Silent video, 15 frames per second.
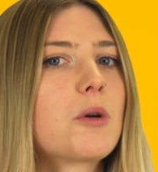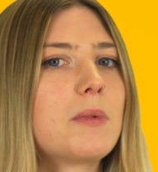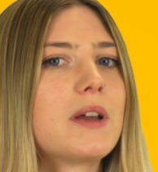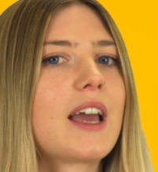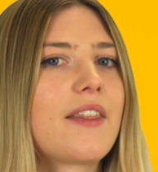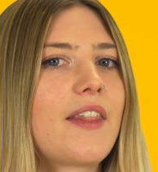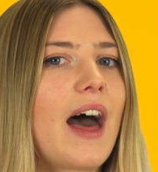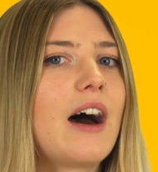probably
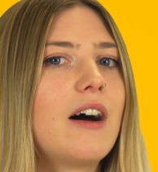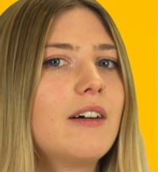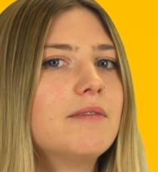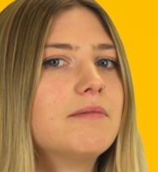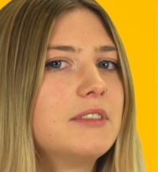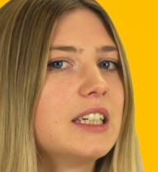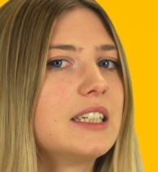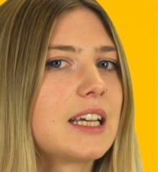get that
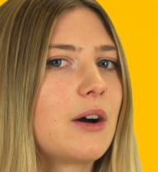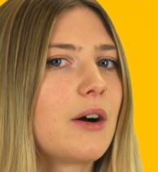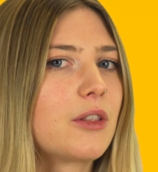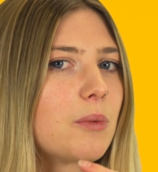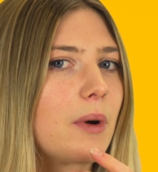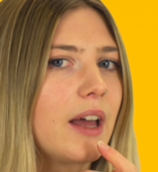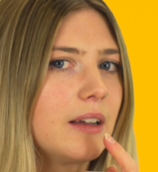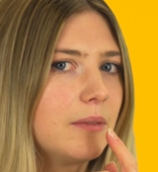detail out of the
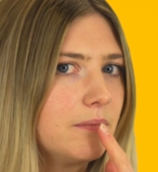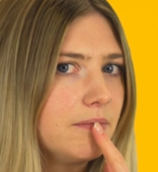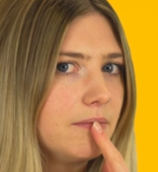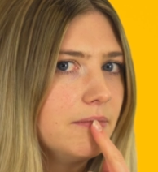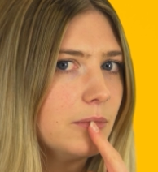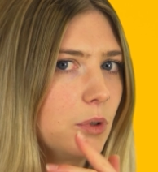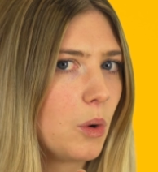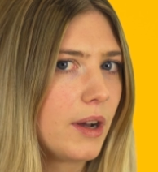way
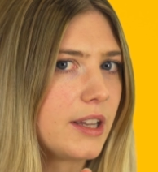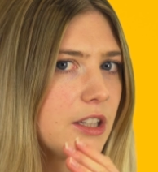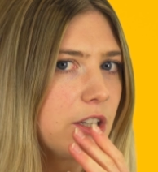quite